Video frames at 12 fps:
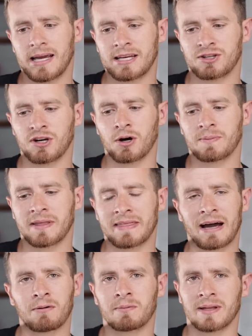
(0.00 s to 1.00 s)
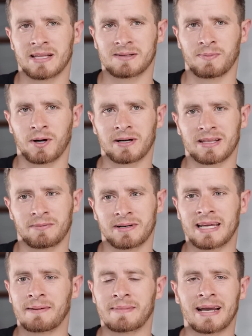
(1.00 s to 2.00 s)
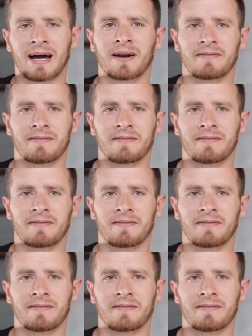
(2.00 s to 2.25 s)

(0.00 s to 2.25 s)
And she hoped that that would be the spark that would get me out